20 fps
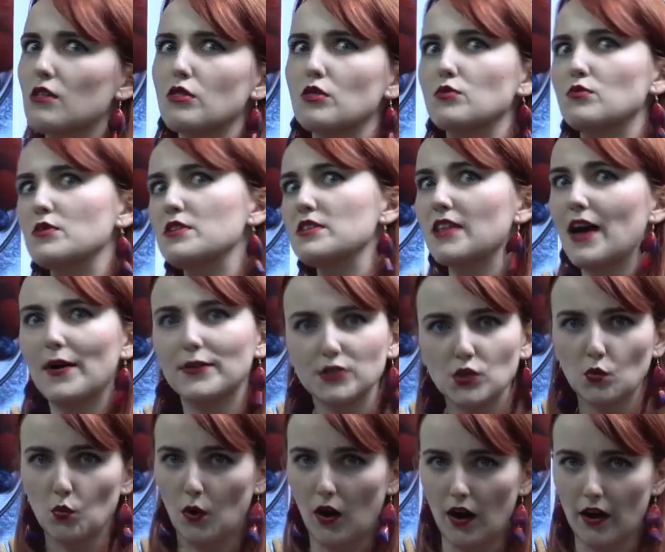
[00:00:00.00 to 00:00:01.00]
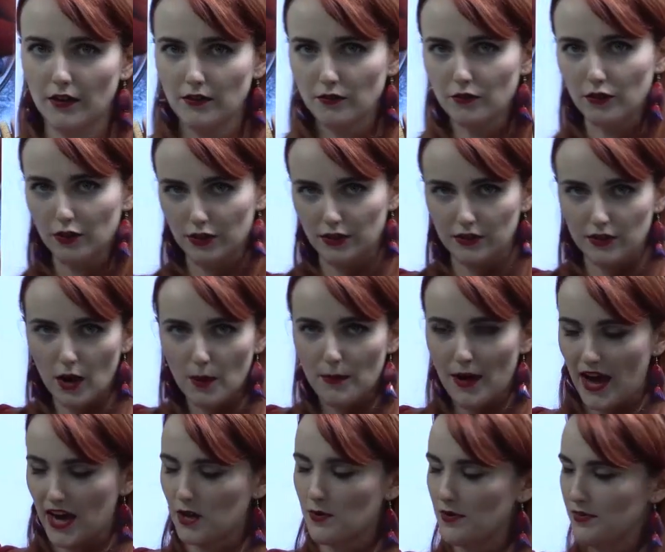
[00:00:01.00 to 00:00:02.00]
3,000 won for a
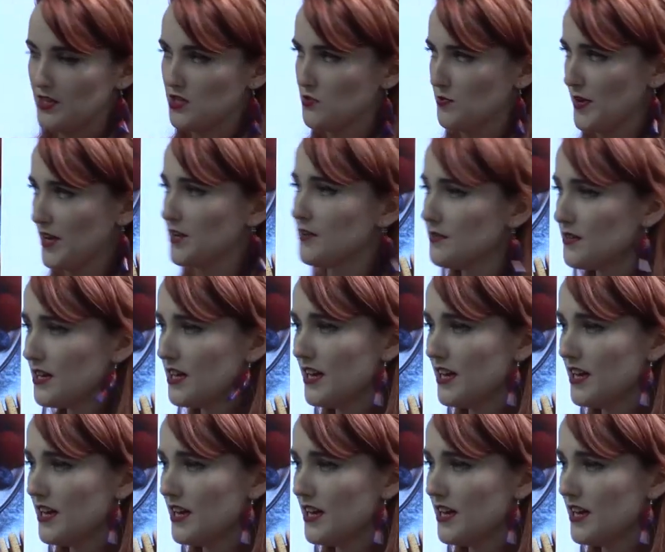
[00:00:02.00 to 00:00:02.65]
bag about this big,